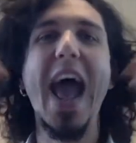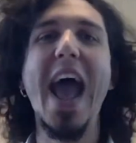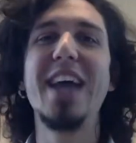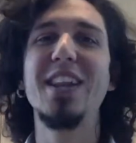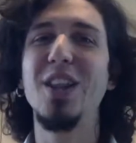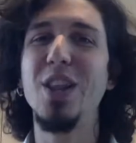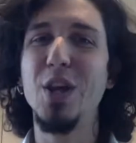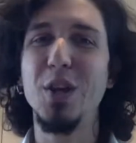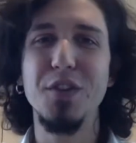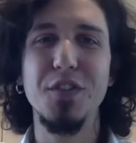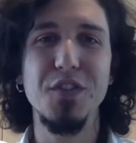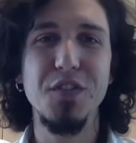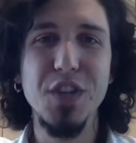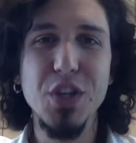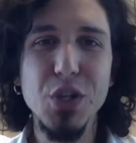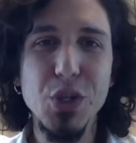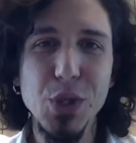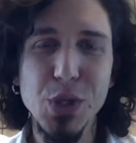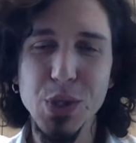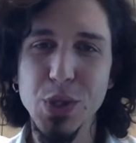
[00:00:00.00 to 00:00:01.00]
add a lot of
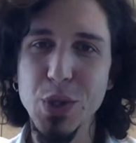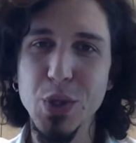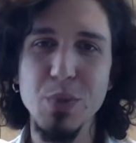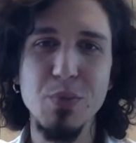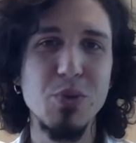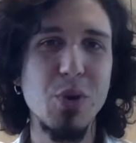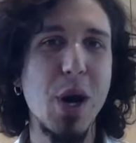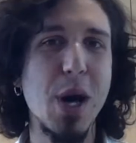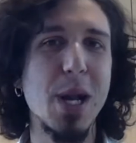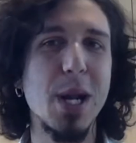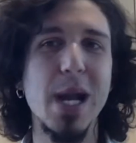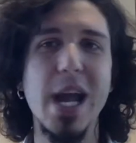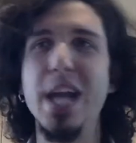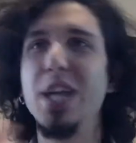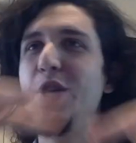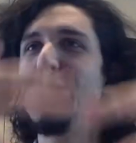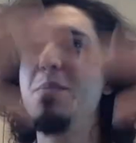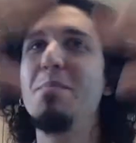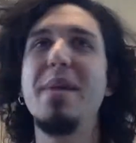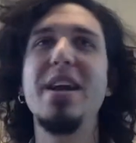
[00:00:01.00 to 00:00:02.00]
features to your product
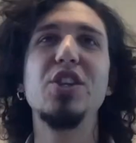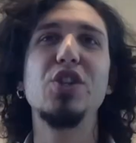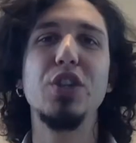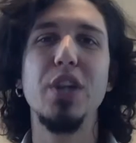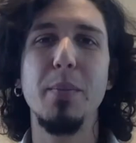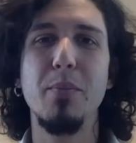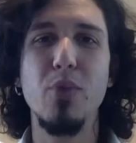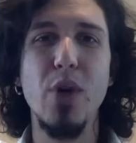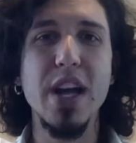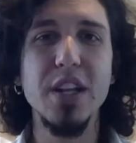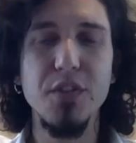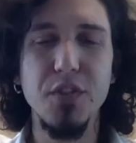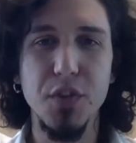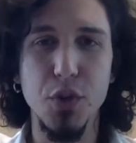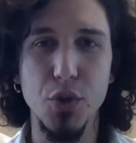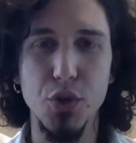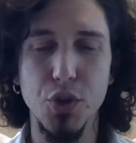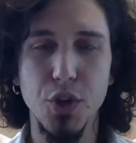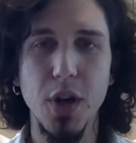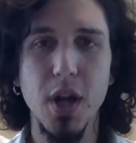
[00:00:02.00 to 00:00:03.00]
and you imagine a bright
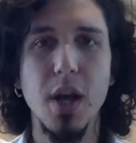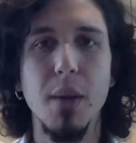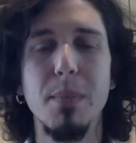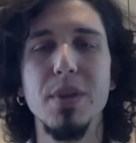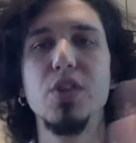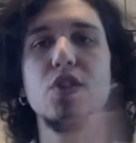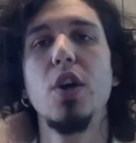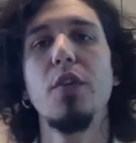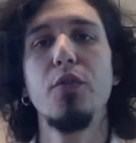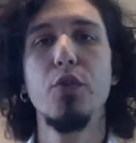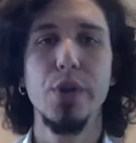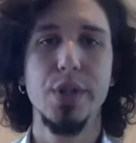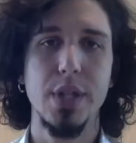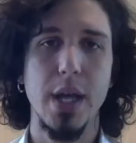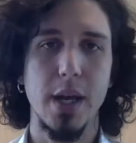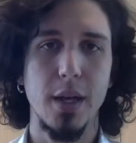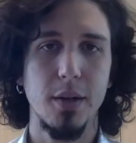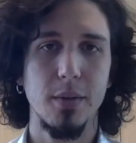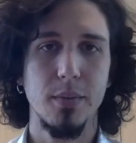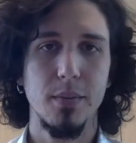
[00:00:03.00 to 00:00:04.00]
future, but stop for a
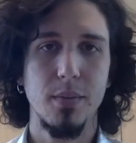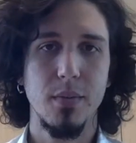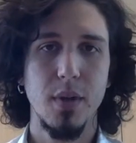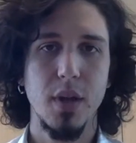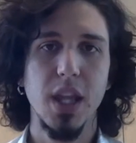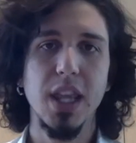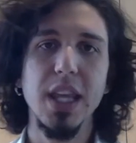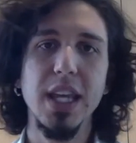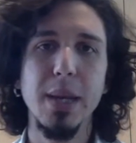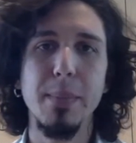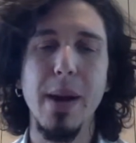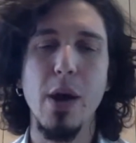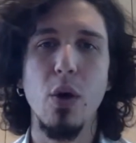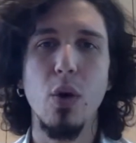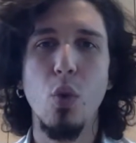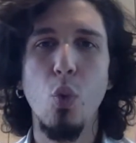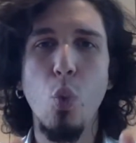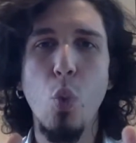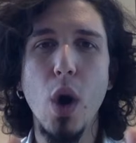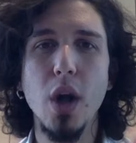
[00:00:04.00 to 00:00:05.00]
second. Think
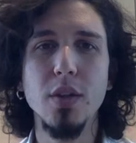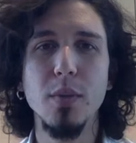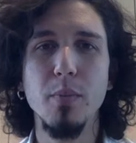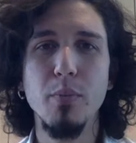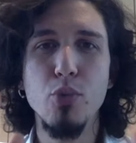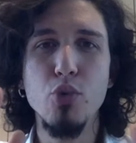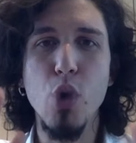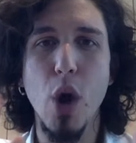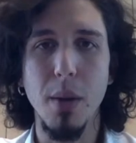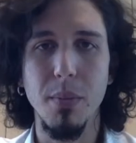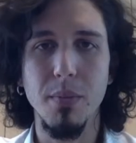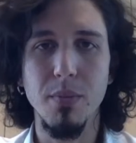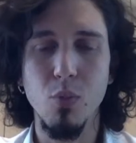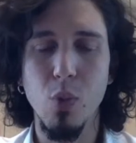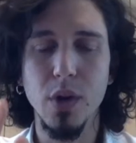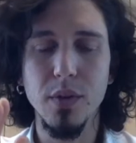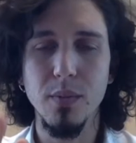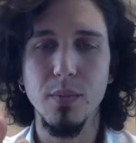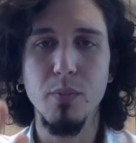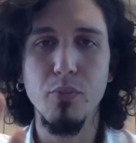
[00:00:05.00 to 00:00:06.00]
about what
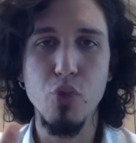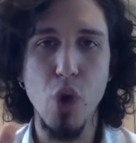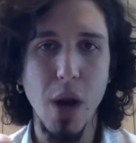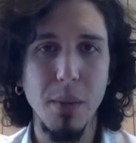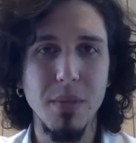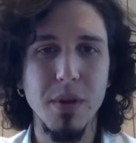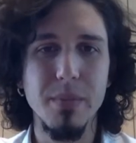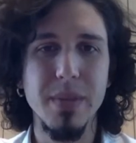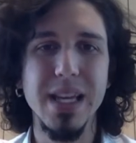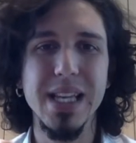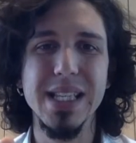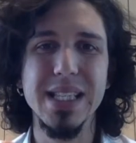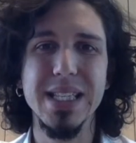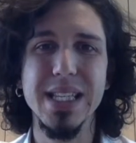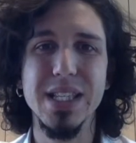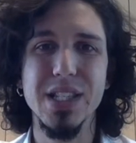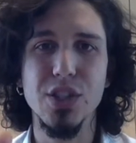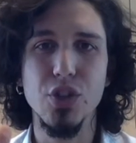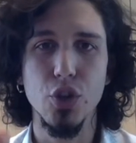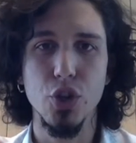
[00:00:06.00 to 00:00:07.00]
problem is
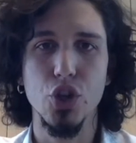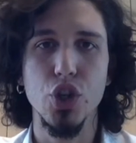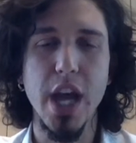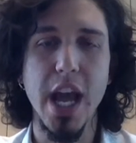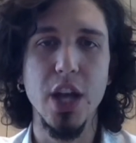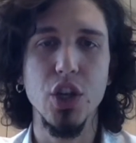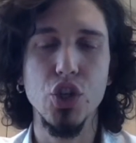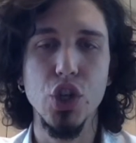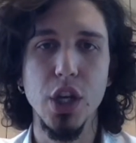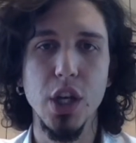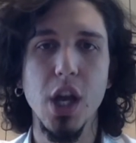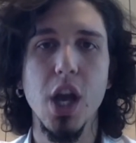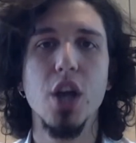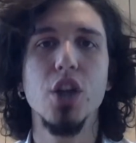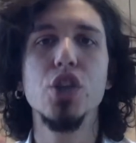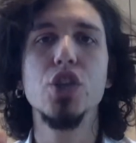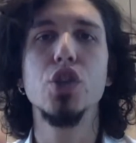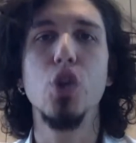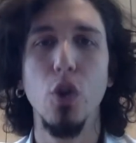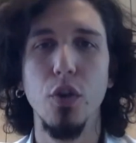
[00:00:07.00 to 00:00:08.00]
this search engine
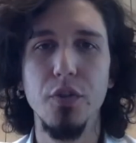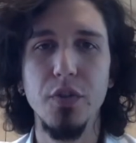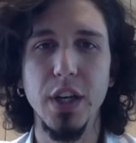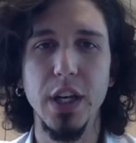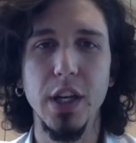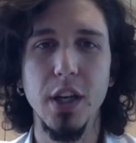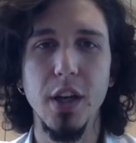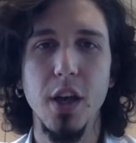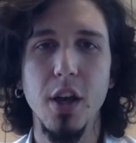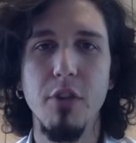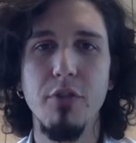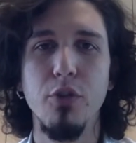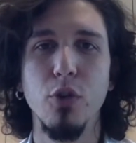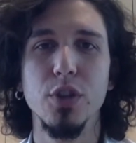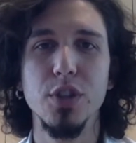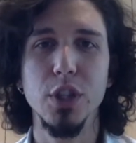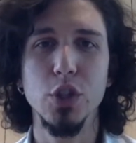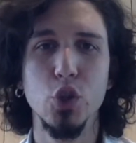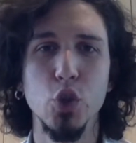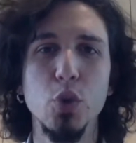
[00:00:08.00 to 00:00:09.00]
solving for
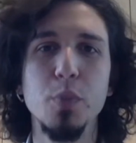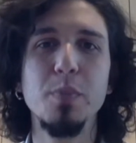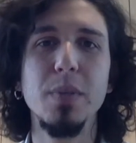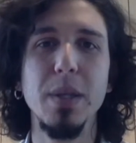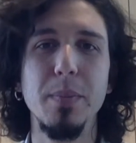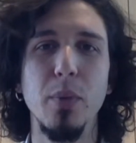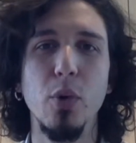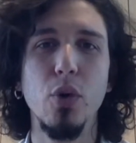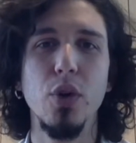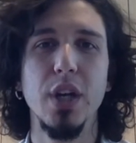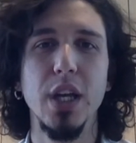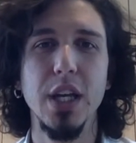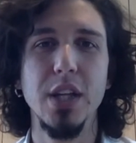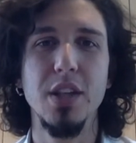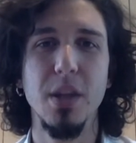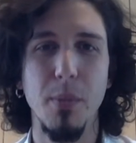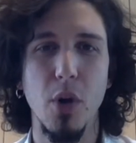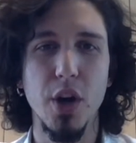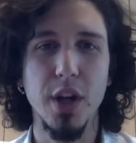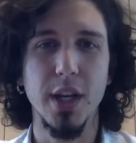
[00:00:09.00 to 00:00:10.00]
tattooed people in
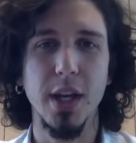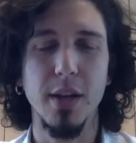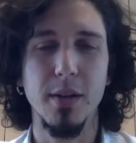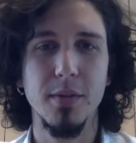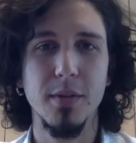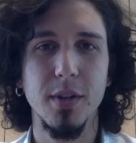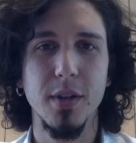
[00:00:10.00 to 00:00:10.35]
the market.